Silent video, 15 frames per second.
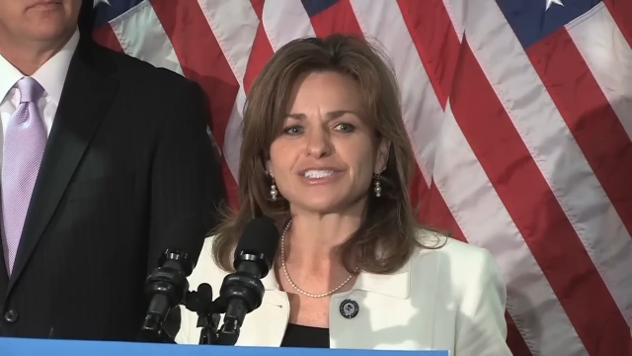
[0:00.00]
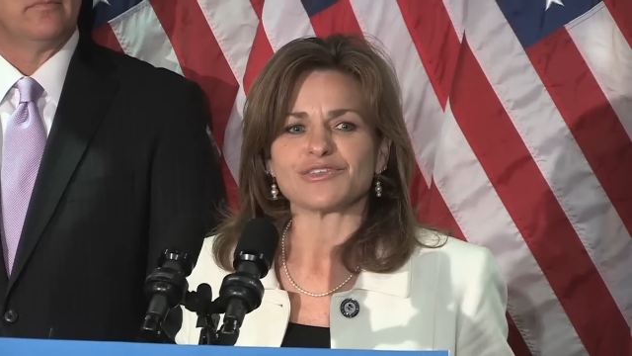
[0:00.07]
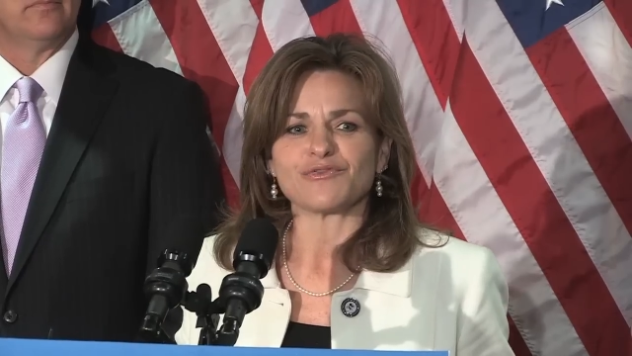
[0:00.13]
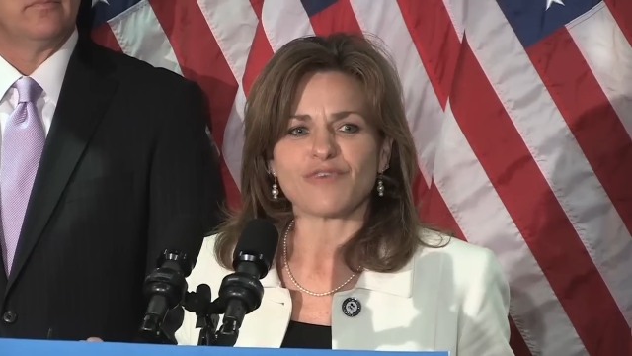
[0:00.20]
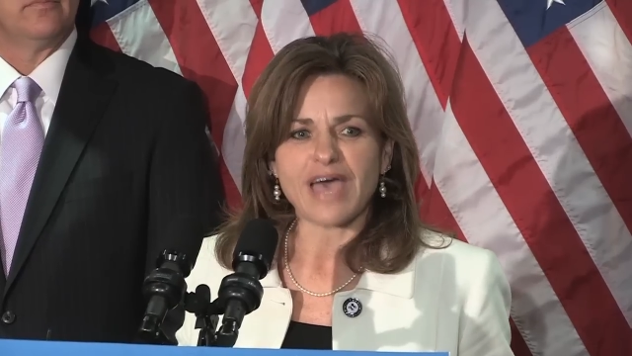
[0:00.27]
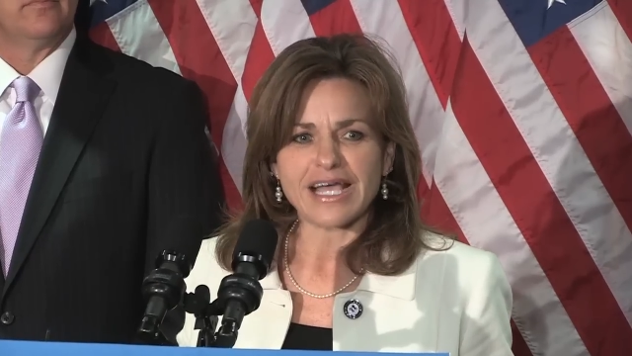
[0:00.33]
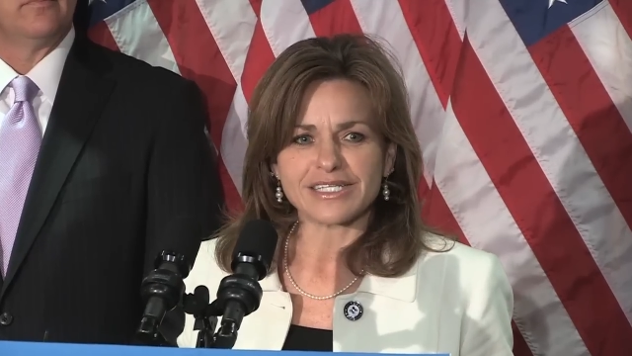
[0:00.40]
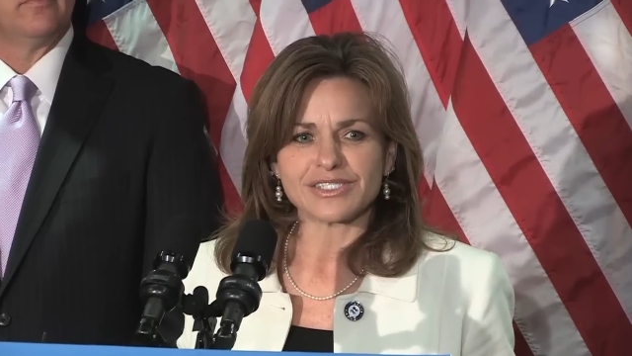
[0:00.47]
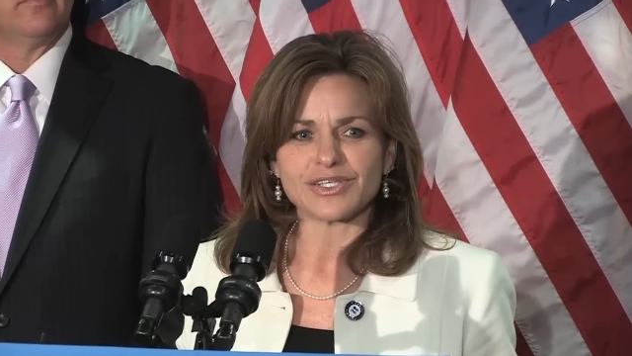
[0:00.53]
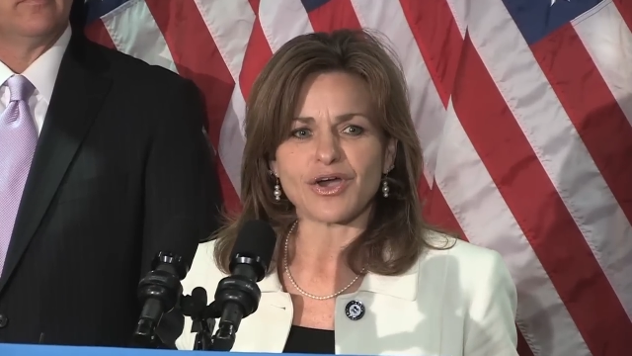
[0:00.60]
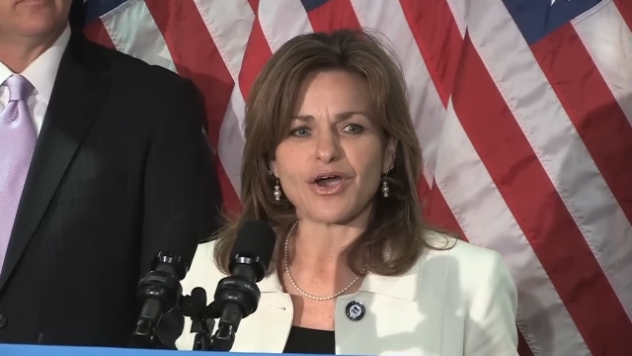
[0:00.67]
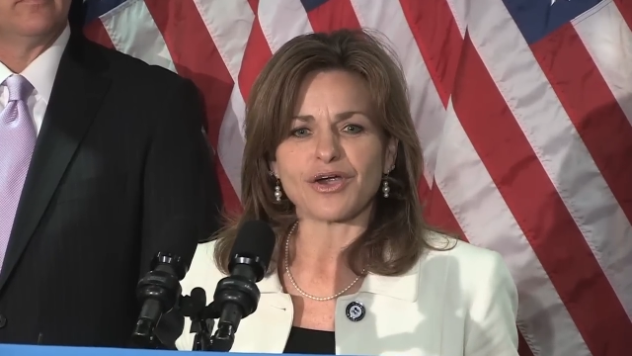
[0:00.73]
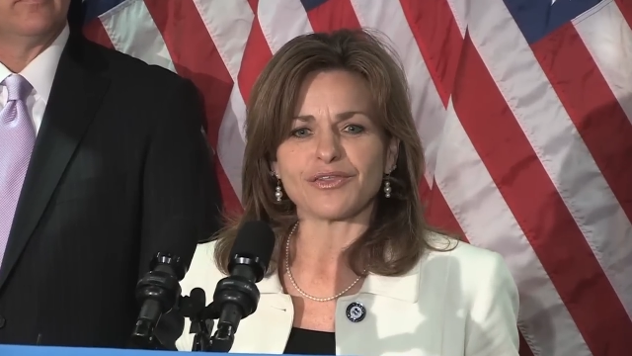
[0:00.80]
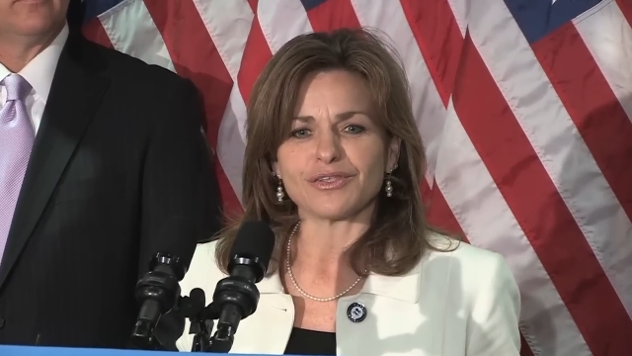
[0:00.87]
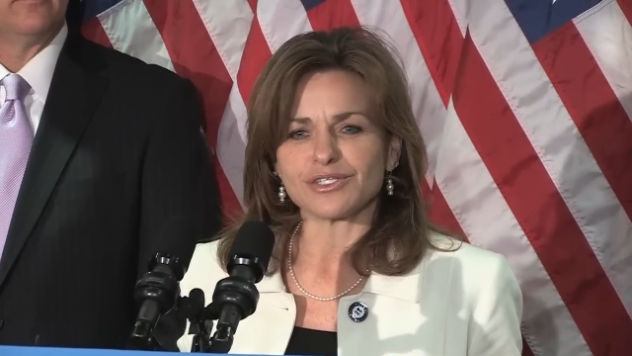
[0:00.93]
The facts
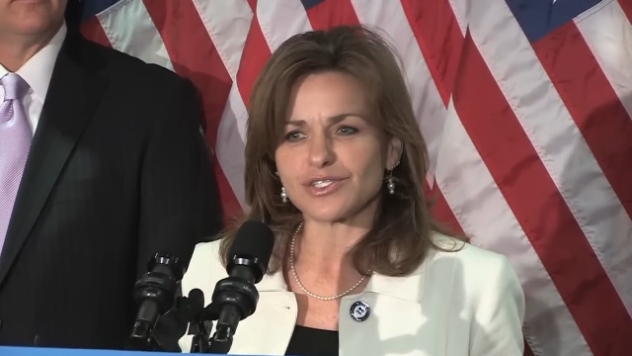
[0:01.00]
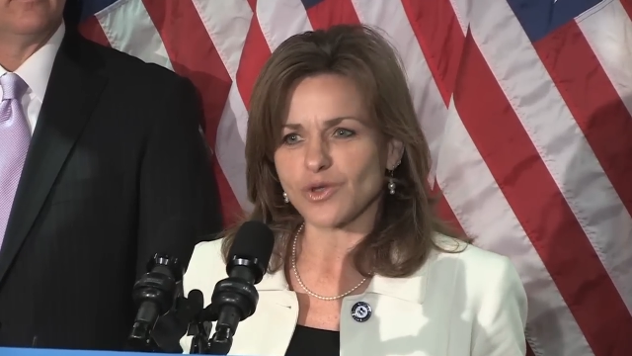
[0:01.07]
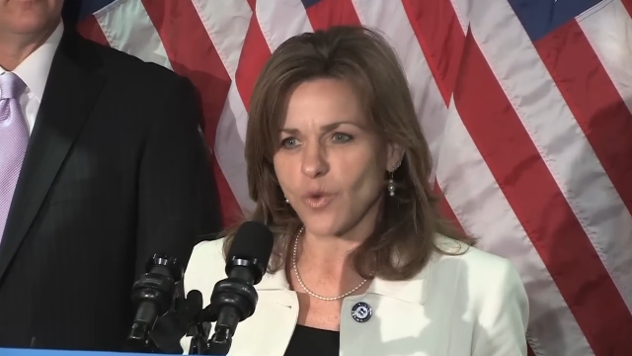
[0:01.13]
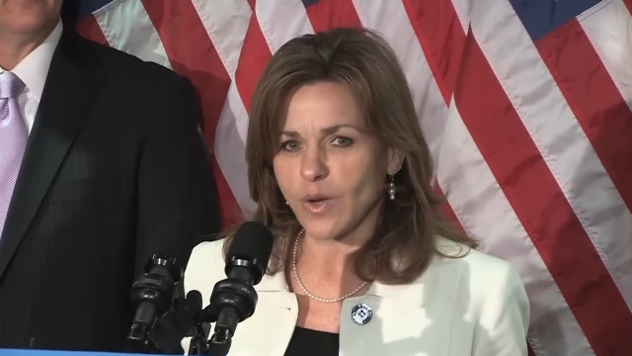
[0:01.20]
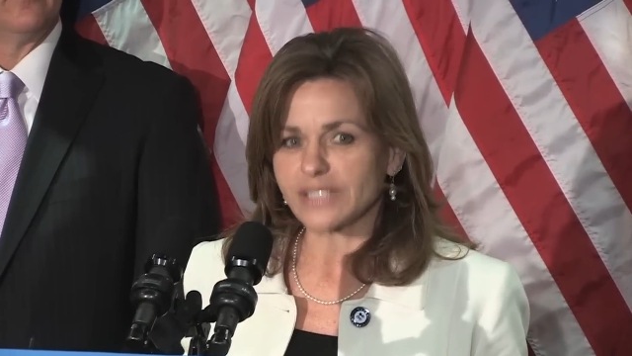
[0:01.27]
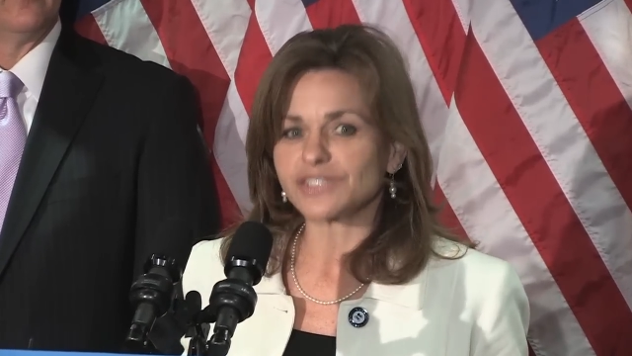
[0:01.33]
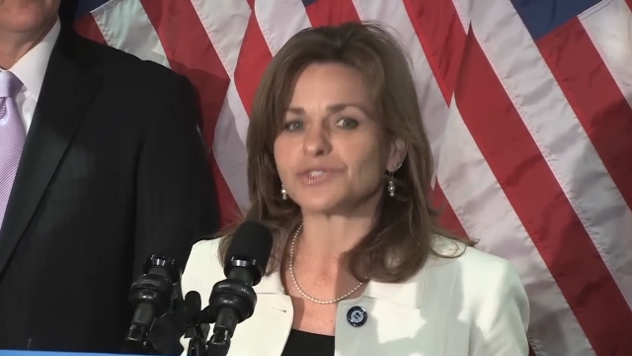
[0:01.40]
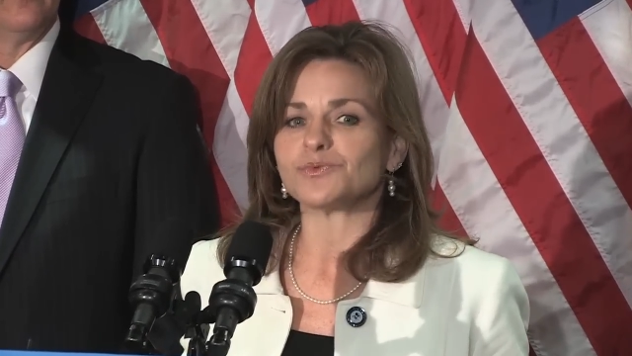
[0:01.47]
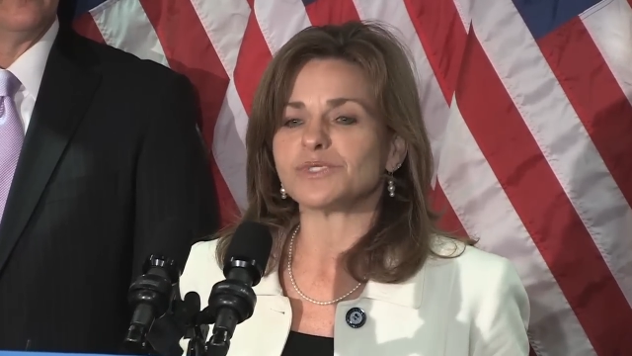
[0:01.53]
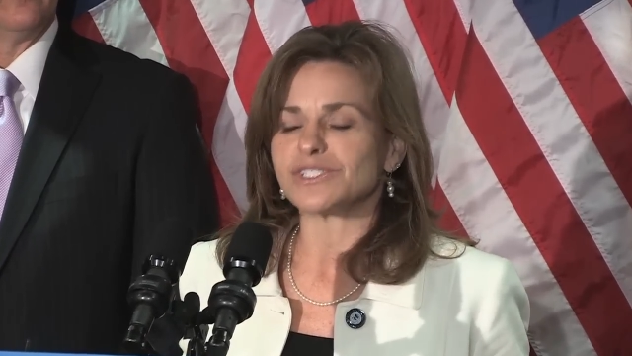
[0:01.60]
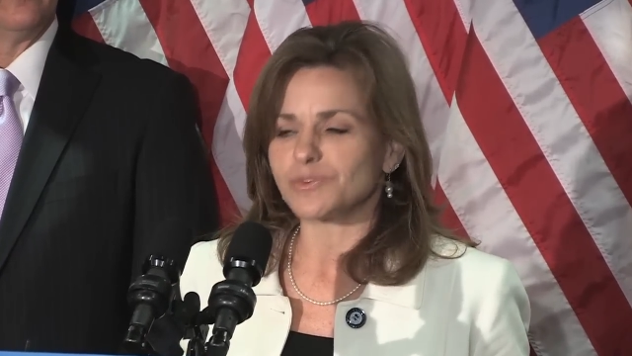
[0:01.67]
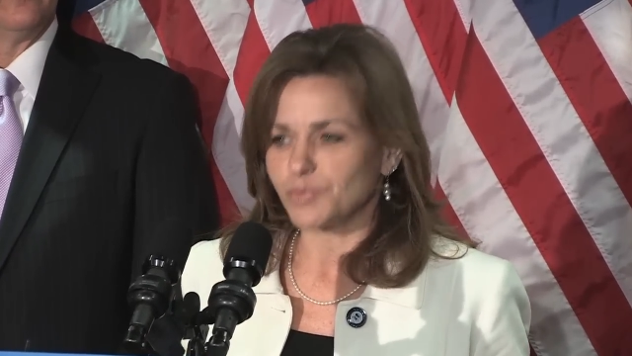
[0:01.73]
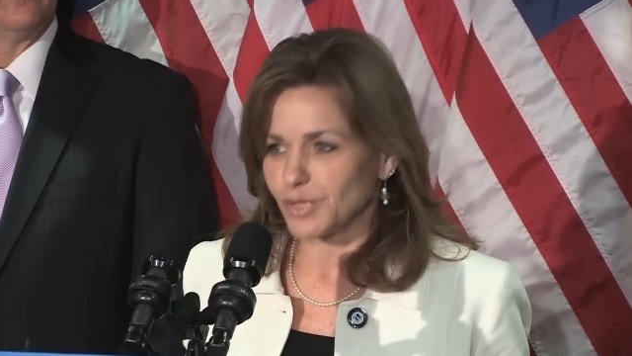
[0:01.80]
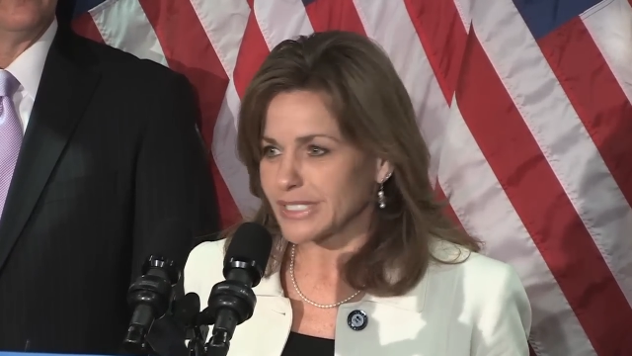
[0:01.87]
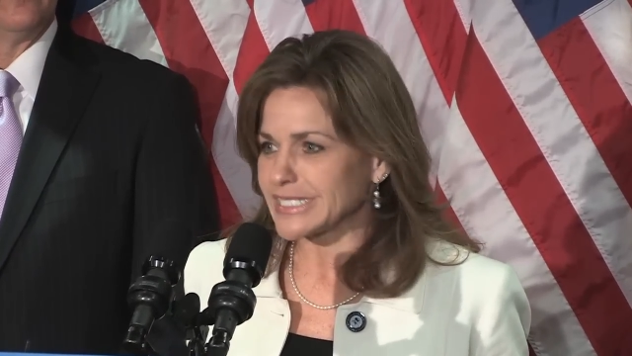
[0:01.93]
are the sequester was
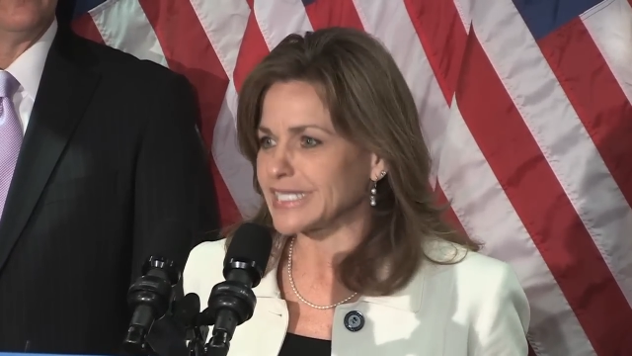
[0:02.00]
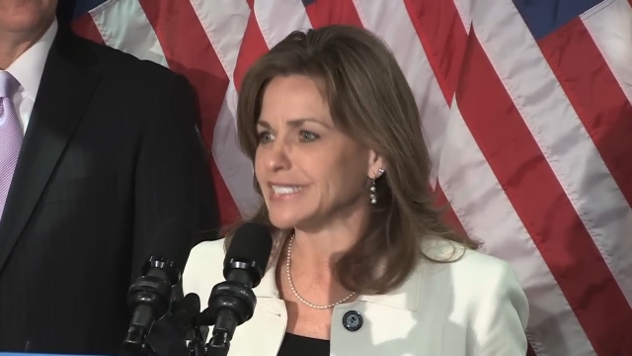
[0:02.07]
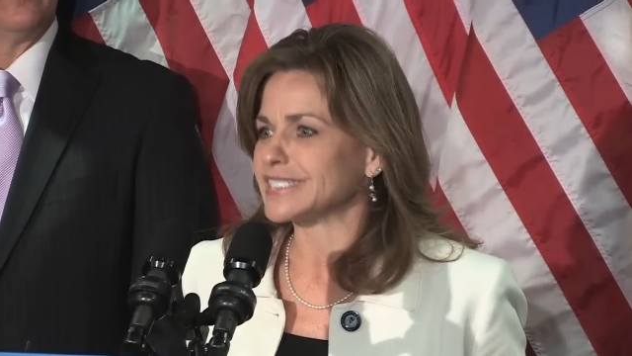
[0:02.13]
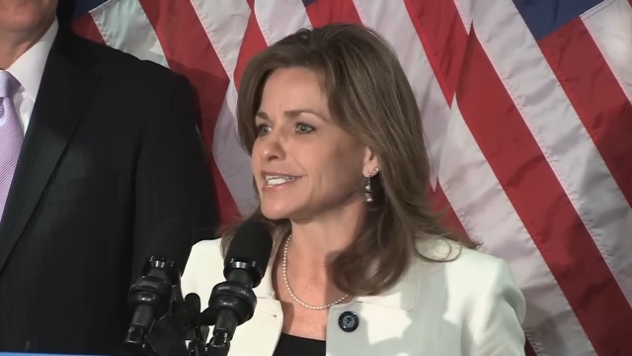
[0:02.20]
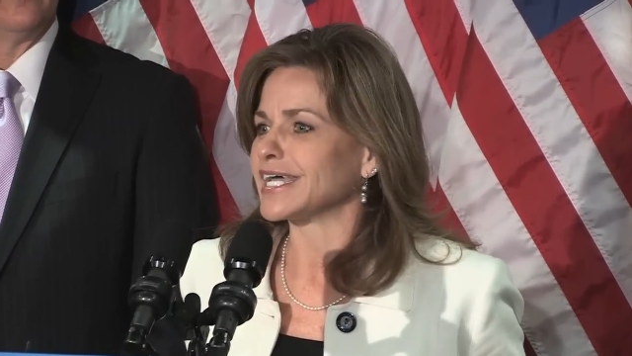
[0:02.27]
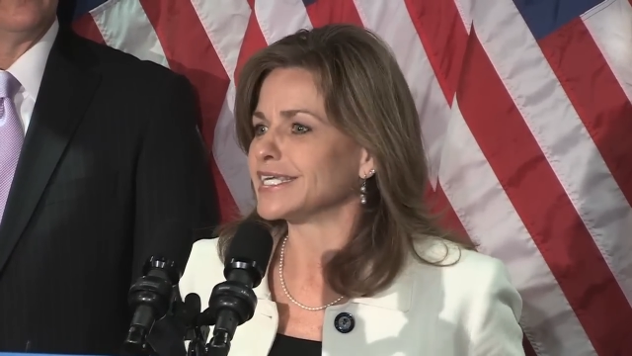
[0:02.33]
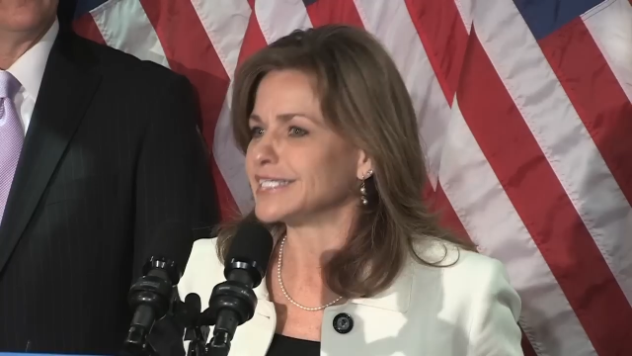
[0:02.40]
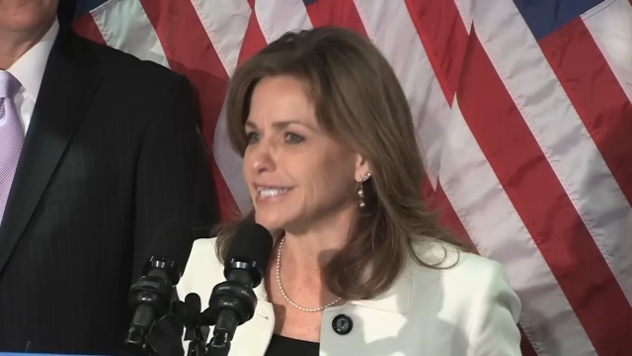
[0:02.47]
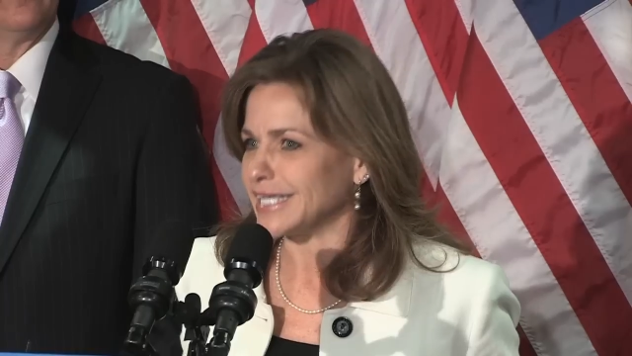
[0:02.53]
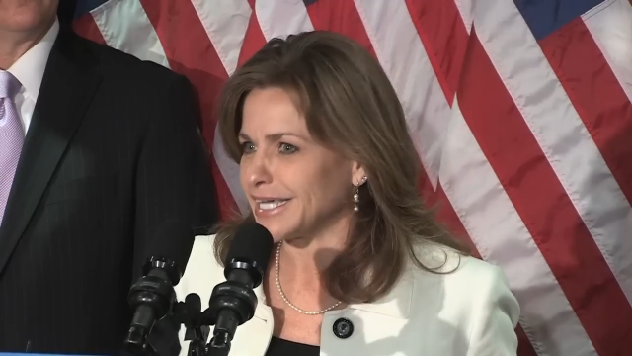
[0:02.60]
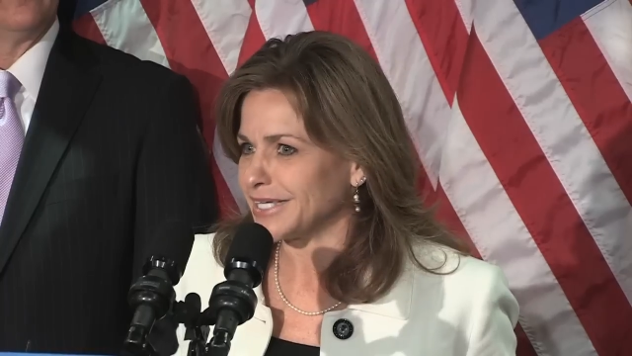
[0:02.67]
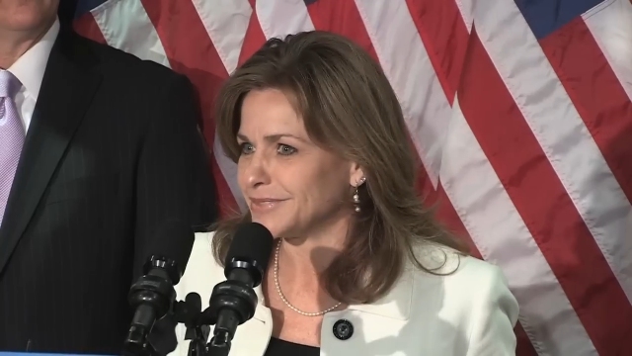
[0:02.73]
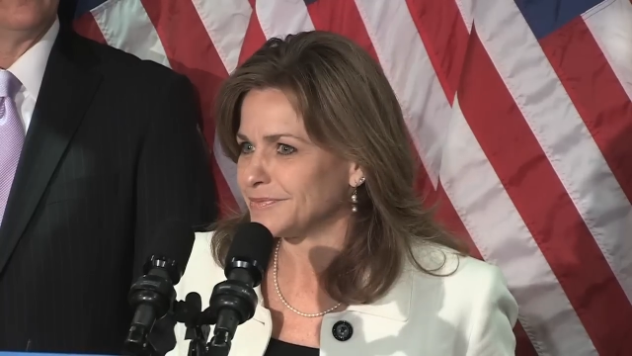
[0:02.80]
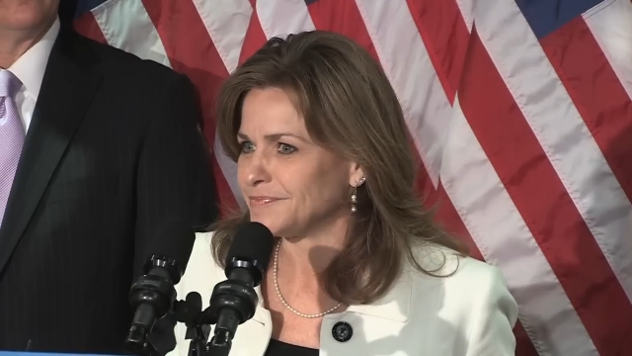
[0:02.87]
the president's idea.